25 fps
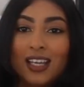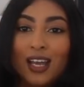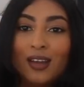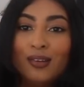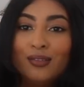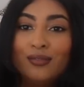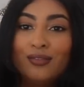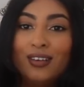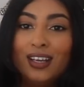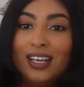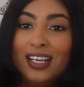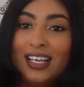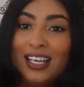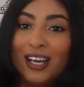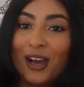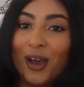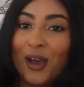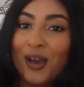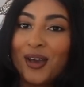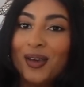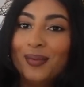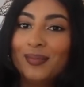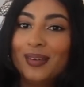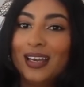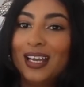I really
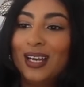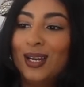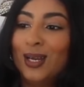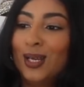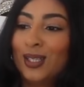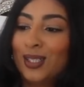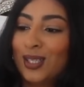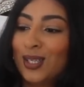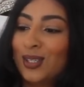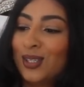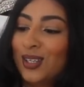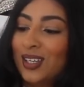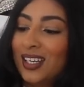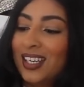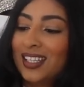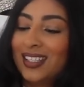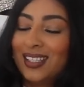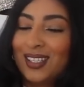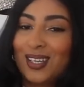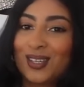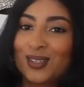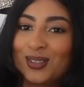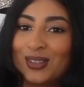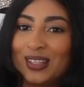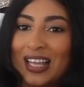hope it looks as good as it
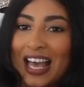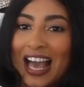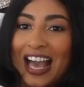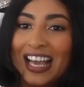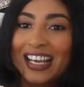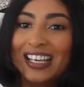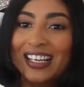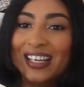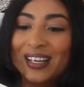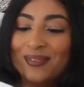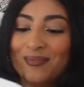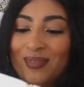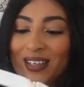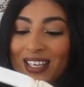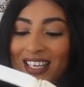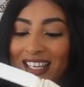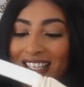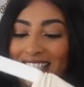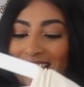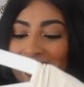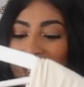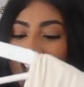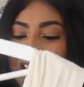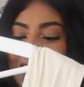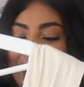does on the hanger
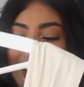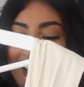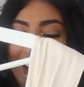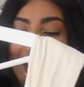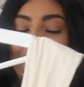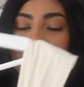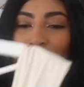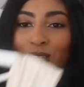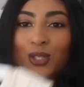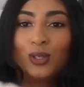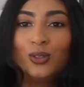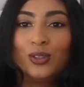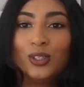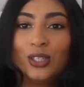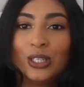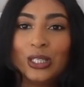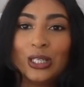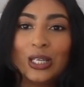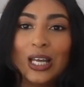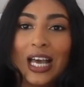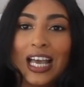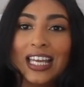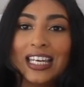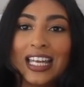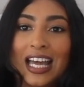because I saw it
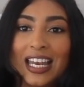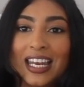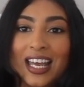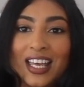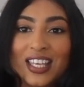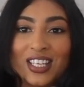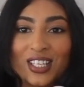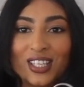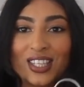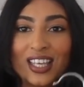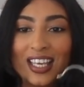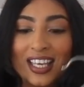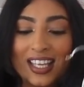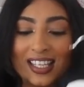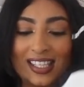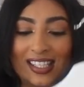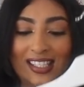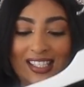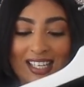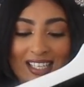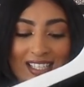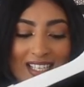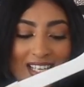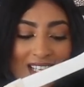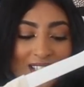online and I just think it's
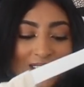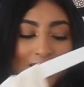stunning.